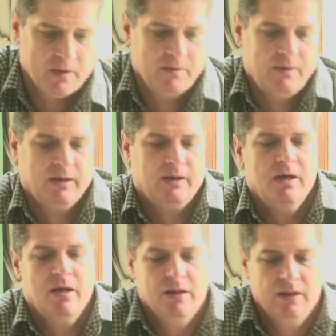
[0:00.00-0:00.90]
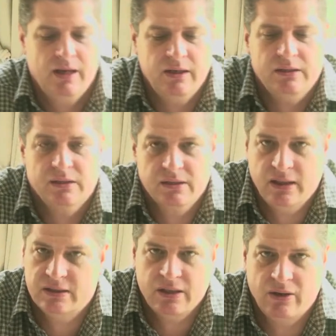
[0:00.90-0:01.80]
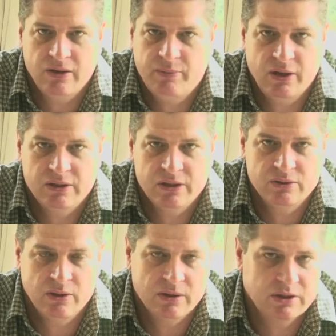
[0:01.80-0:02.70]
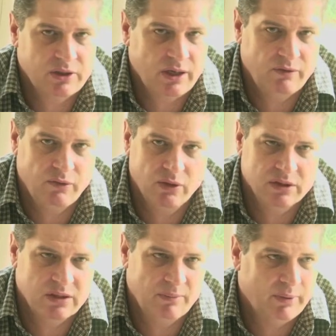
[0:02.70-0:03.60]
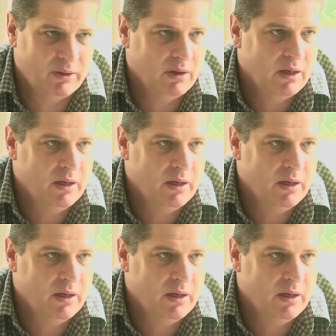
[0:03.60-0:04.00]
Right, that's how the process works. Straightforward, simple.